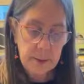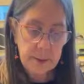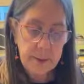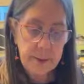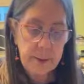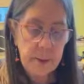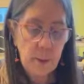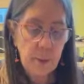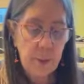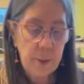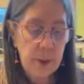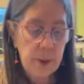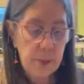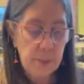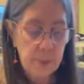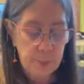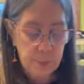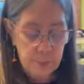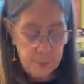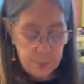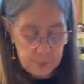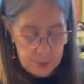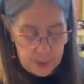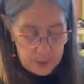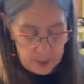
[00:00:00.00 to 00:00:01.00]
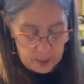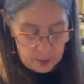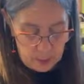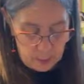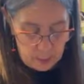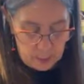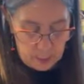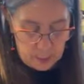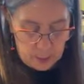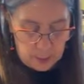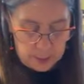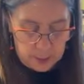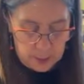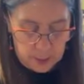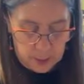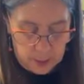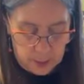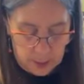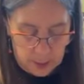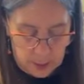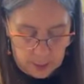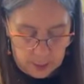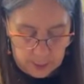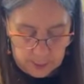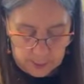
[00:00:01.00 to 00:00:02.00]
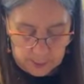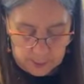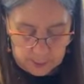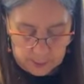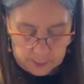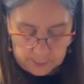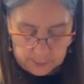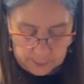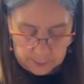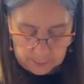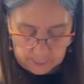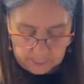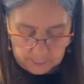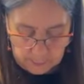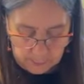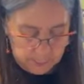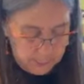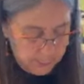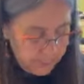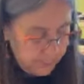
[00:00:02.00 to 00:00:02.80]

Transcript: a little bit of brown on this.